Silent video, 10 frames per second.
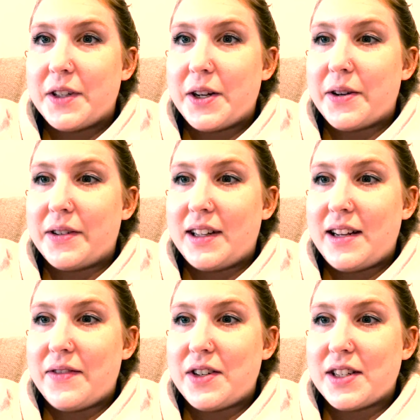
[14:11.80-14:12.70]
know, and
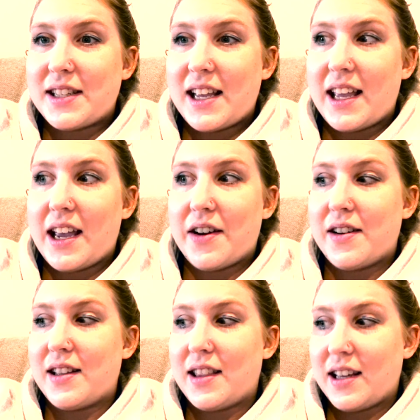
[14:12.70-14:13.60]
even just like
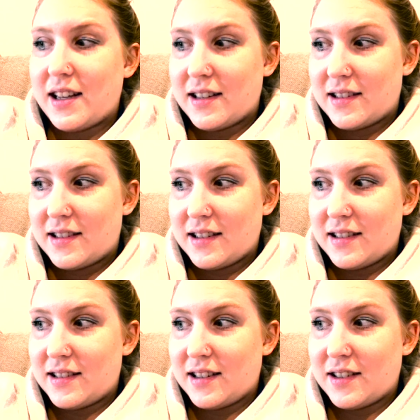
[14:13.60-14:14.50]
carrying things
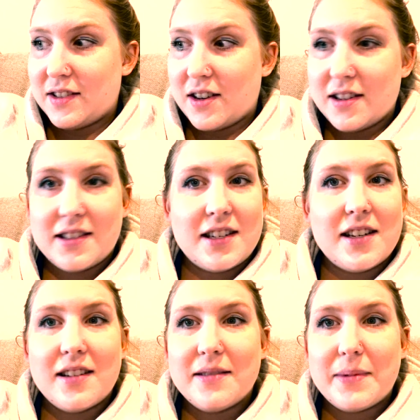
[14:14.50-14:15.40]
is
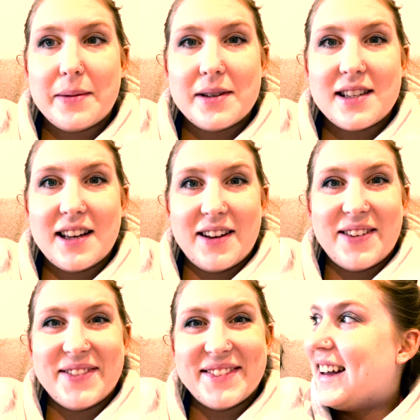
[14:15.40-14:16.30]
exhausting by
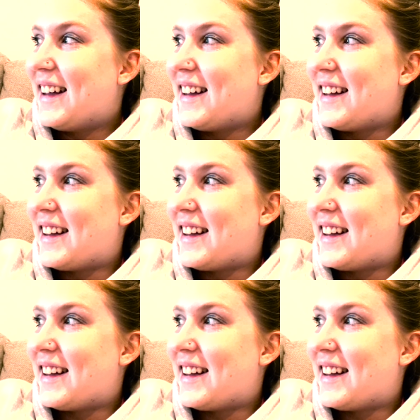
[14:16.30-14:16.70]
myself. Uh,